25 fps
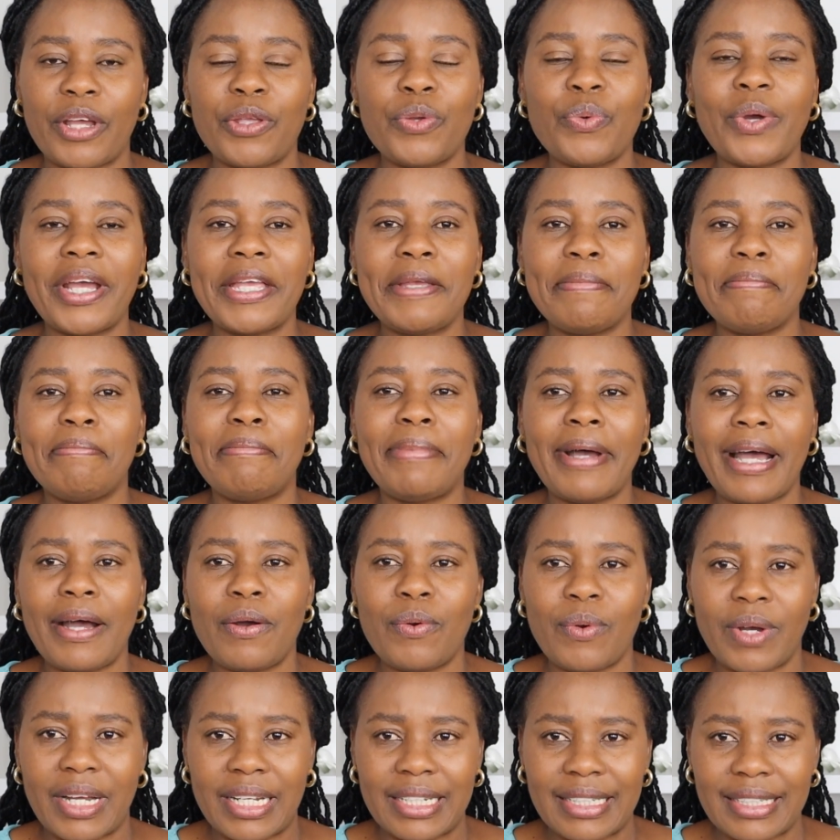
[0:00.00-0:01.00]
You are
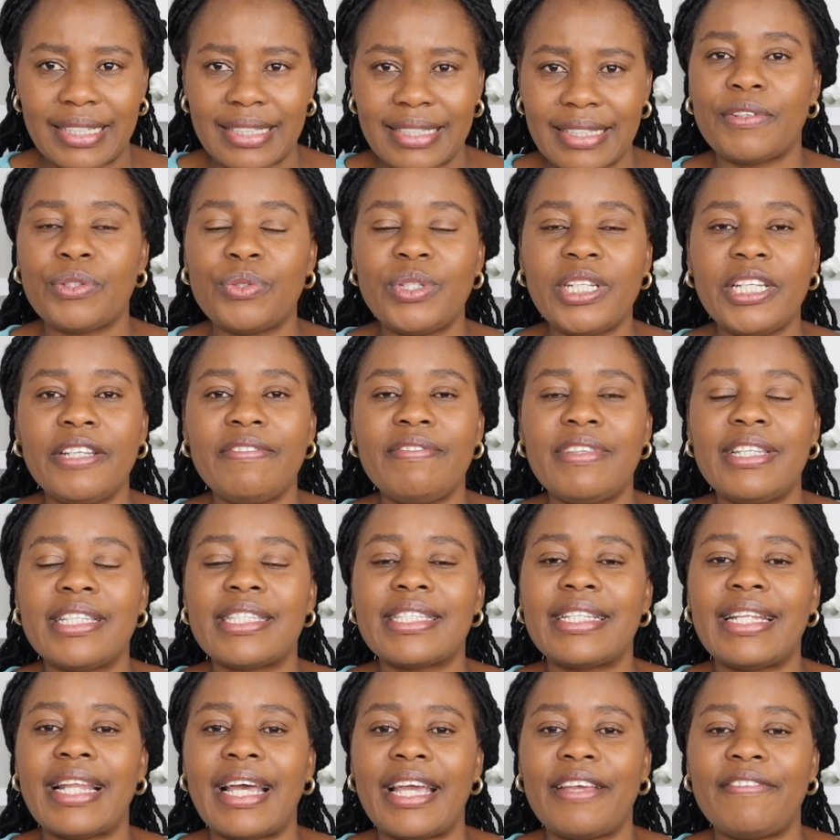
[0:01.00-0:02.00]
empowered to live
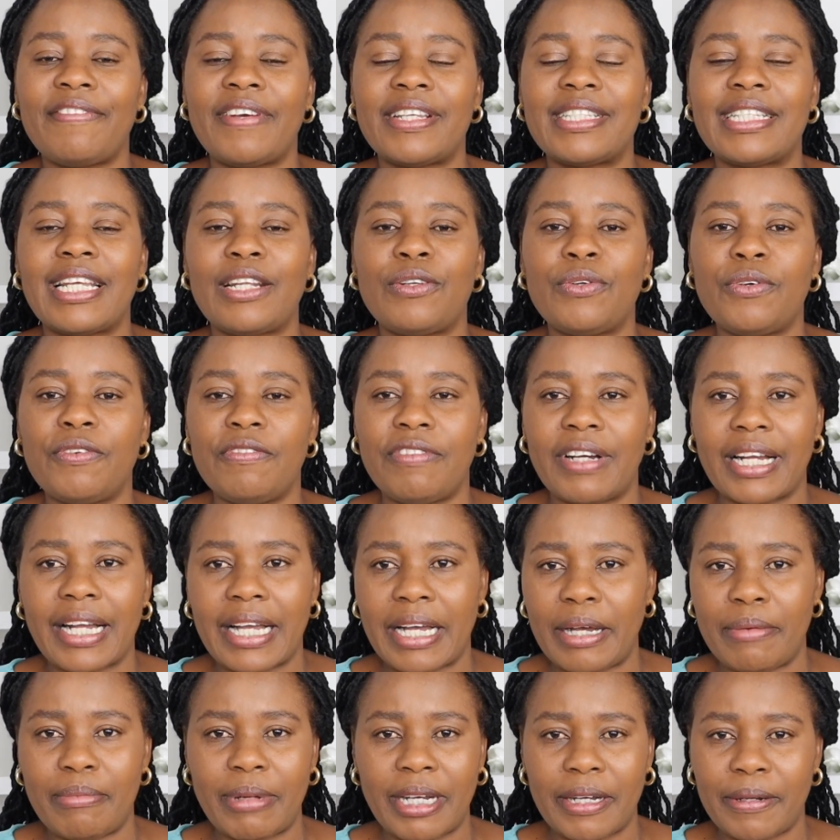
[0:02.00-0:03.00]
this life as an
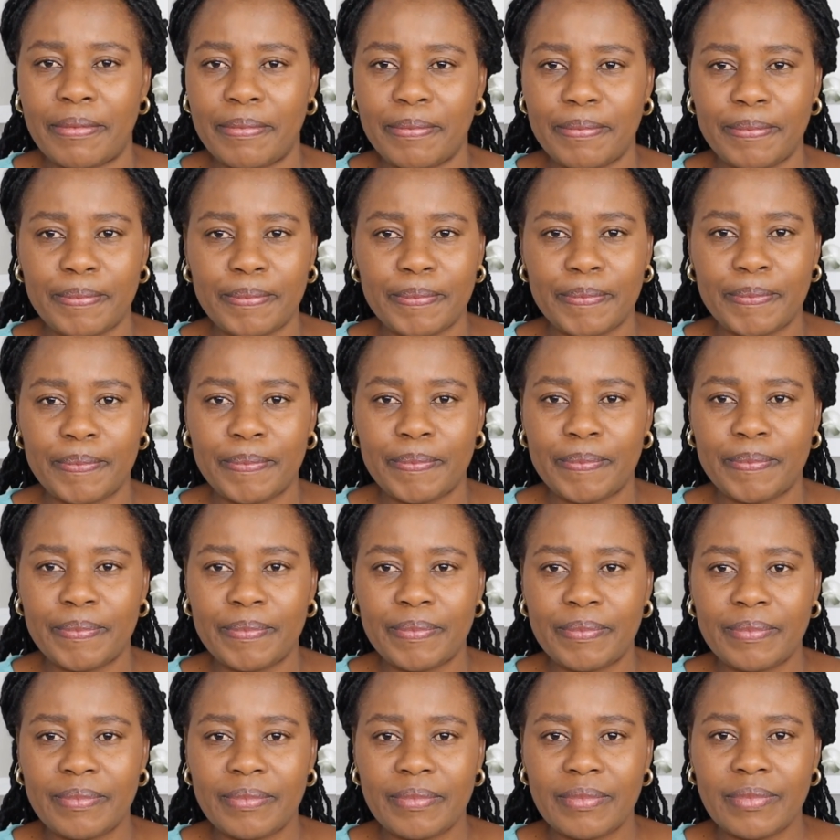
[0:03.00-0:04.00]
overcomer.
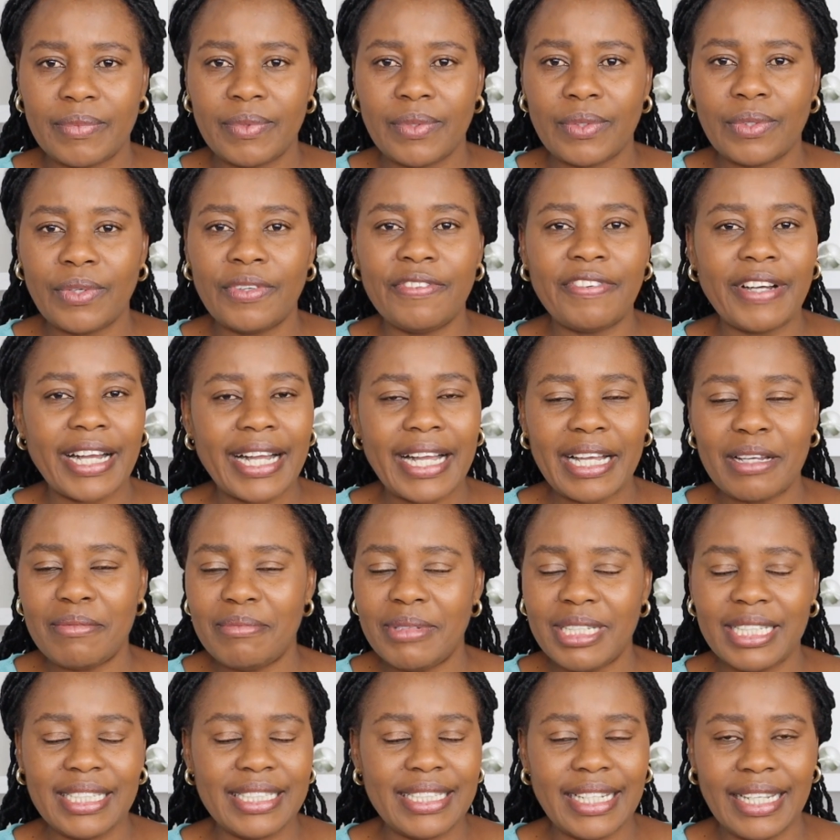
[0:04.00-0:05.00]

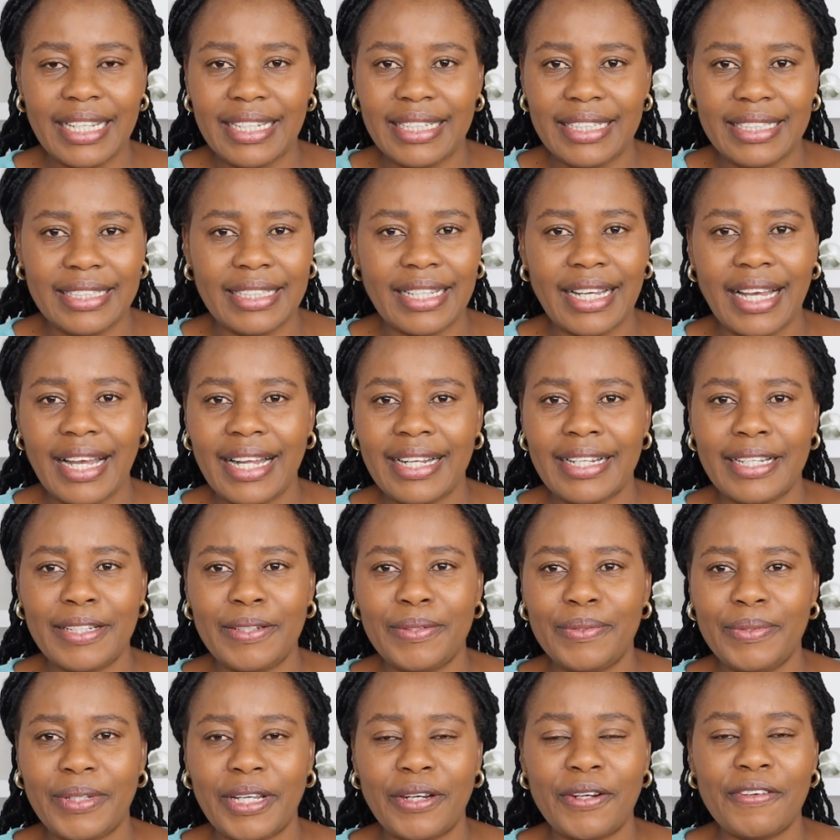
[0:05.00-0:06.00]
Overcoming daily.
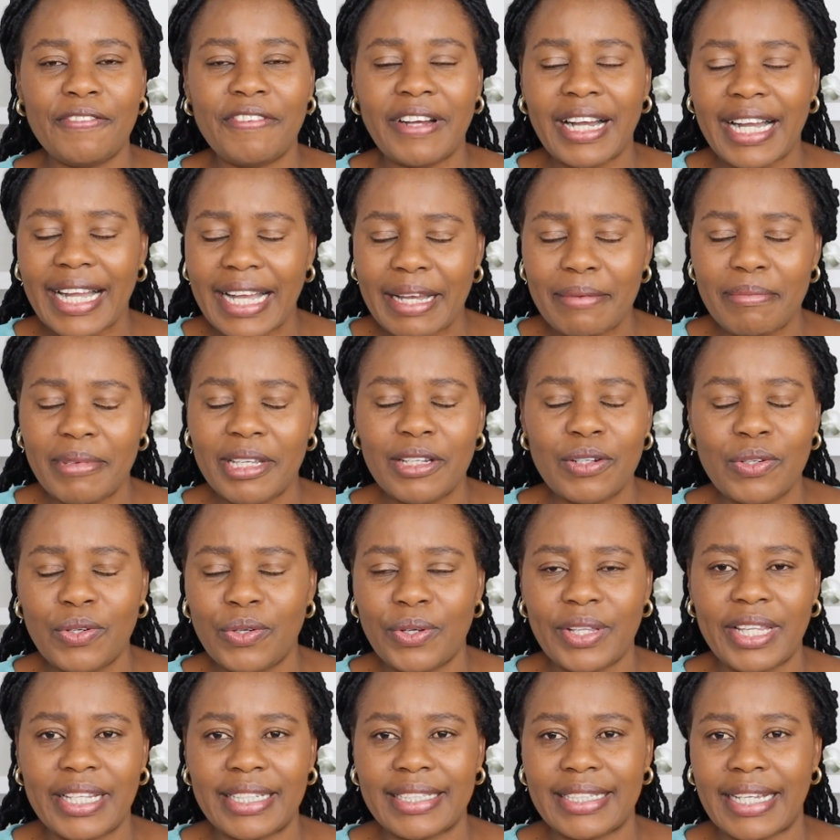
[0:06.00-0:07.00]
Hallelujah. Overcoming
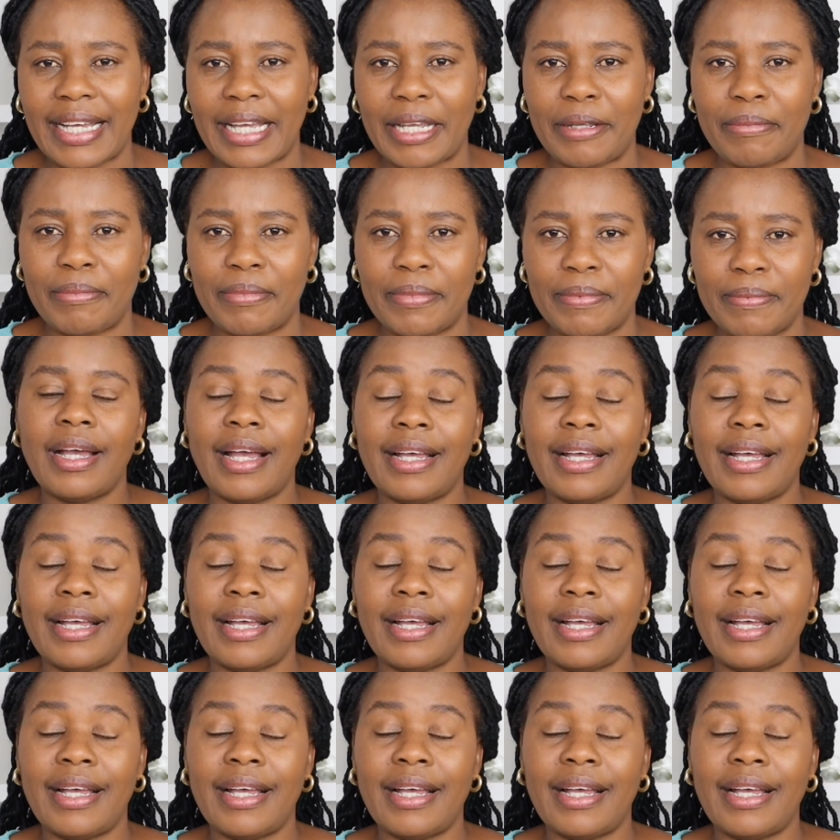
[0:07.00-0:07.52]
all the time.